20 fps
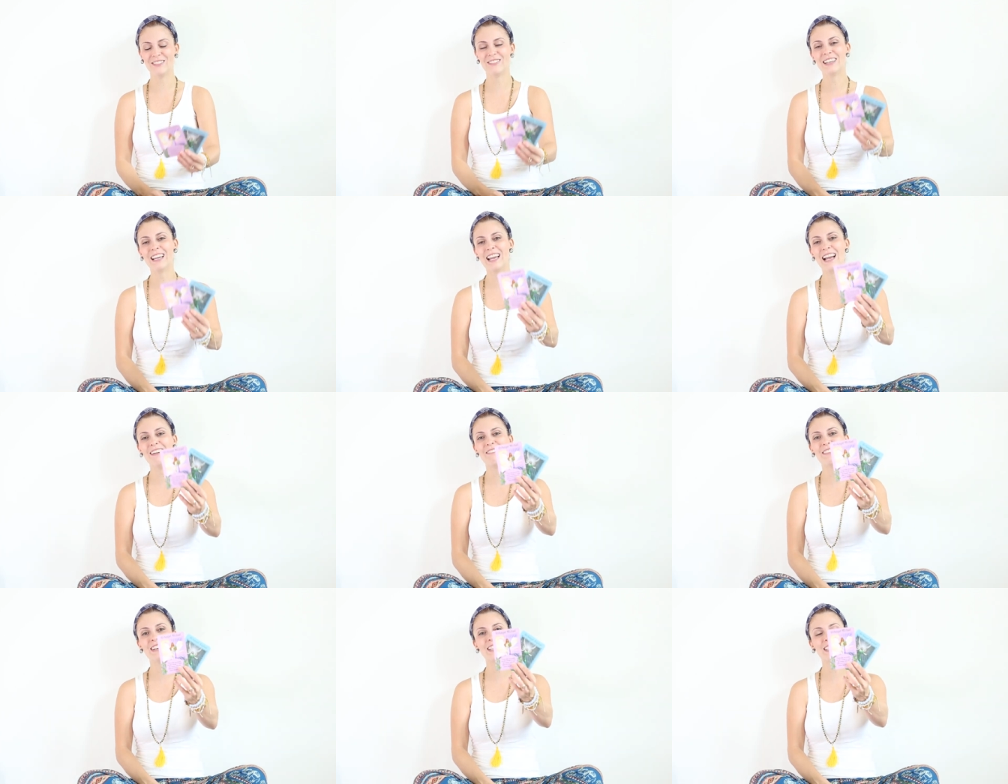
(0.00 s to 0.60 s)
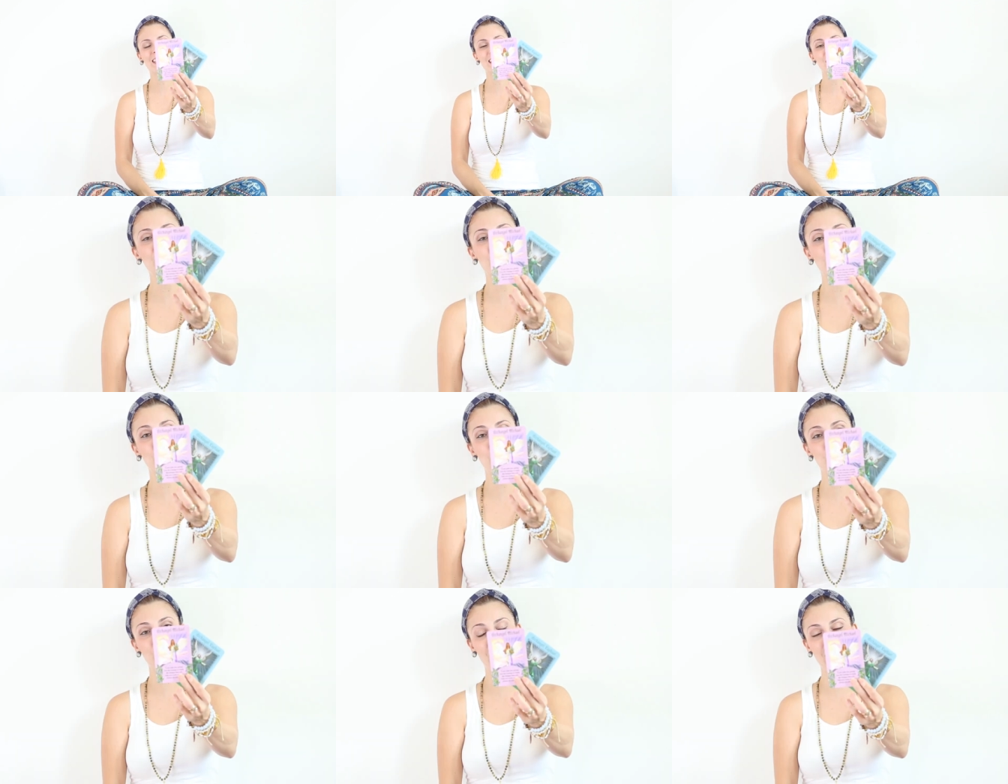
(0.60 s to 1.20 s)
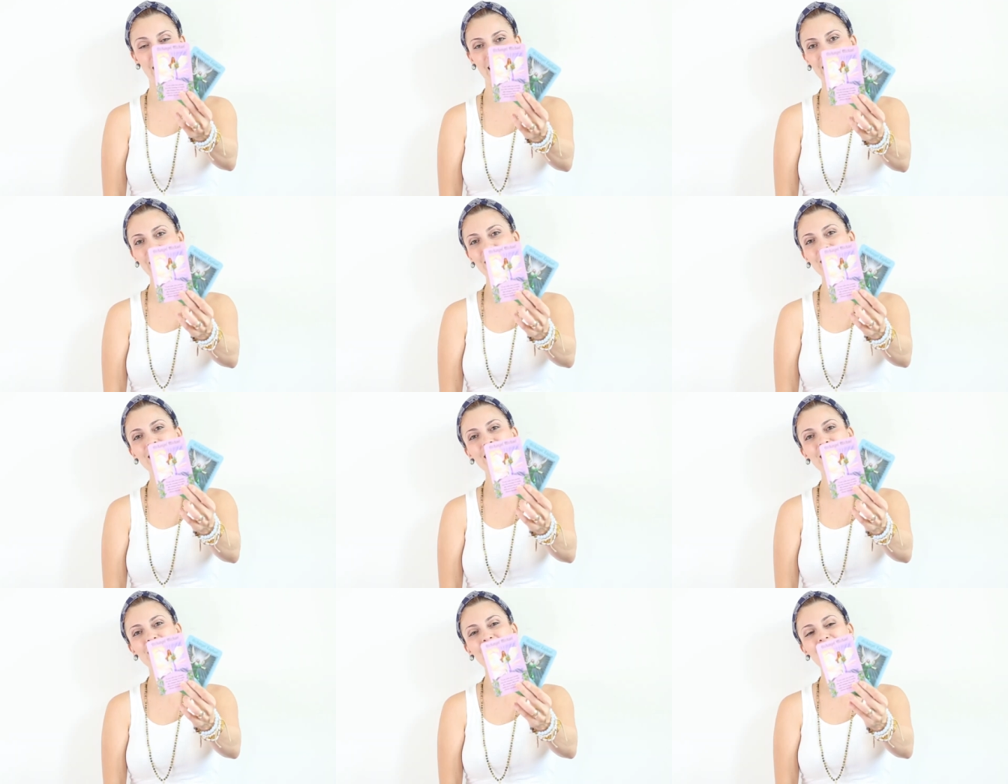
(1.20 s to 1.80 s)
We have Archangel
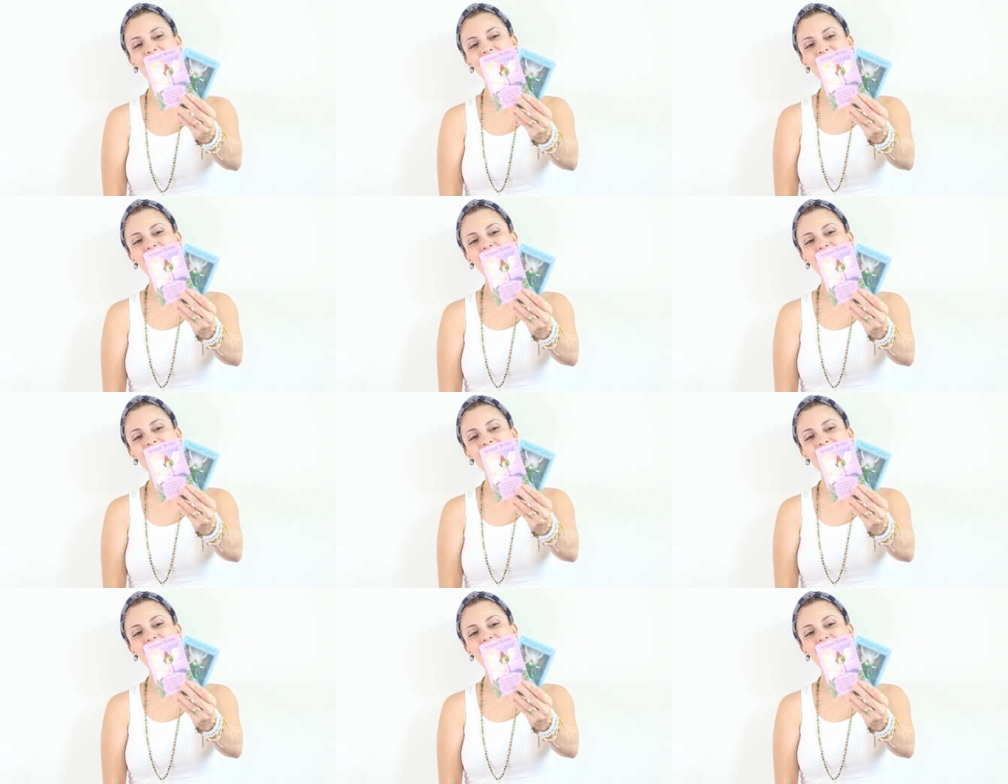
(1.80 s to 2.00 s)
Michael